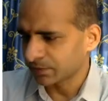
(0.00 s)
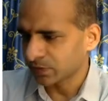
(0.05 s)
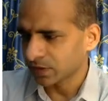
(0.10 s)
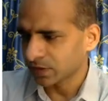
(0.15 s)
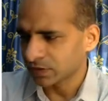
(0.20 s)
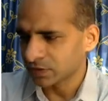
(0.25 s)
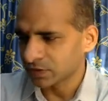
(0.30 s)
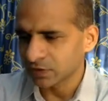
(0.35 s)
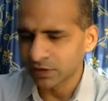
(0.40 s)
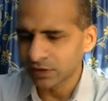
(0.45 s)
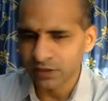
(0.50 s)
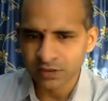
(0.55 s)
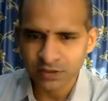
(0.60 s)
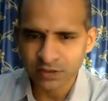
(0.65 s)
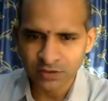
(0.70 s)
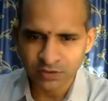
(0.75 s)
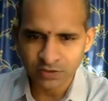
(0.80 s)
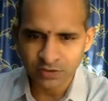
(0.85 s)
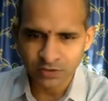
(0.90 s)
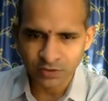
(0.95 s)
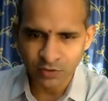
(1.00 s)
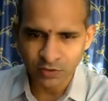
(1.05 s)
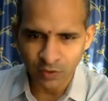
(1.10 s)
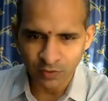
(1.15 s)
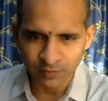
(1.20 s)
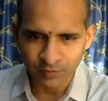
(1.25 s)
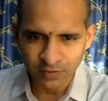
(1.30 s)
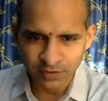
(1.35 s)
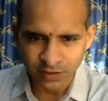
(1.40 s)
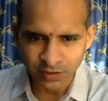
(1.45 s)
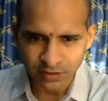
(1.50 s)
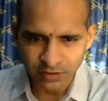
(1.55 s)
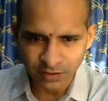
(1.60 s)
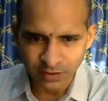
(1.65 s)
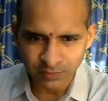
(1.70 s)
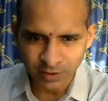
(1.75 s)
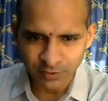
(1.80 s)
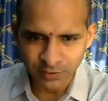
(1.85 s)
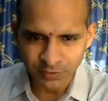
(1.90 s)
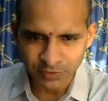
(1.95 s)
So let us solve this answer
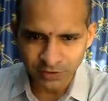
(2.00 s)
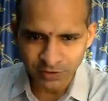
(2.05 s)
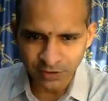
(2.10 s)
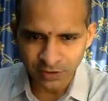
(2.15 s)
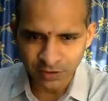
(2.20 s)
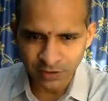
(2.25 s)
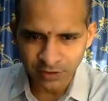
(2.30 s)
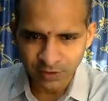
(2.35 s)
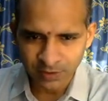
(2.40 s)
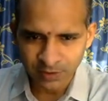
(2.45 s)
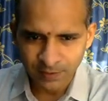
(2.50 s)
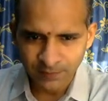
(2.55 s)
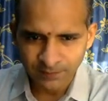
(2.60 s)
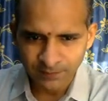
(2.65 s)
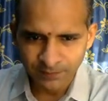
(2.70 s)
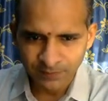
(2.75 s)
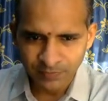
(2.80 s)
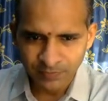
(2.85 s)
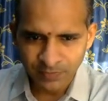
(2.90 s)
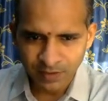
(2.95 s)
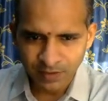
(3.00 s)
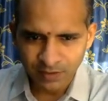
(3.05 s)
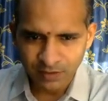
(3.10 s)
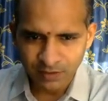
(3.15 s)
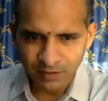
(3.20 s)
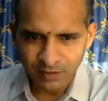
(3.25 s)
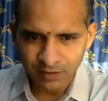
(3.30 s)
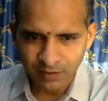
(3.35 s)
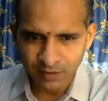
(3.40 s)
by using the